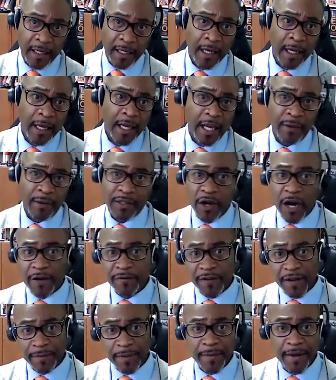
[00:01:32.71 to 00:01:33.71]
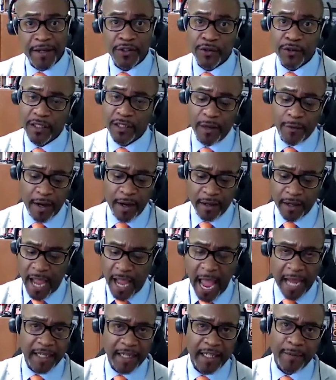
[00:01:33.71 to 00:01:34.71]
It was hard for him to make sure that they were
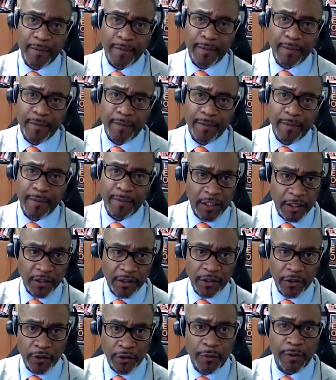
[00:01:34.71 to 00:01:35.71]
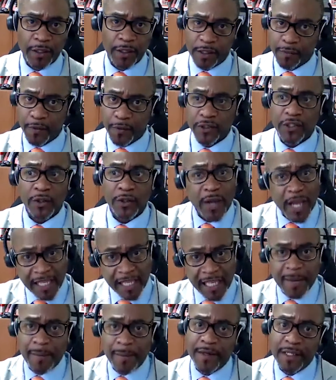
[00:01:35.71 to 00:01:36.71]
academically, doing what they're supposed to do and keep
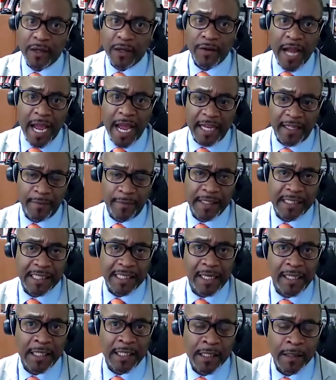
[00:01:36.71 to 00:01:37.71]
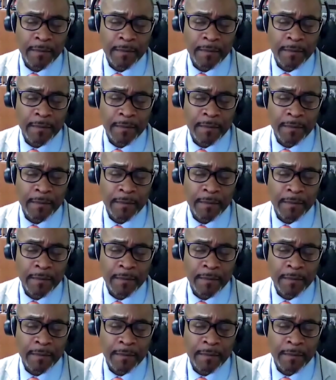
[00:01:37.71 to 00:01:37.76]
up with his own academic studies.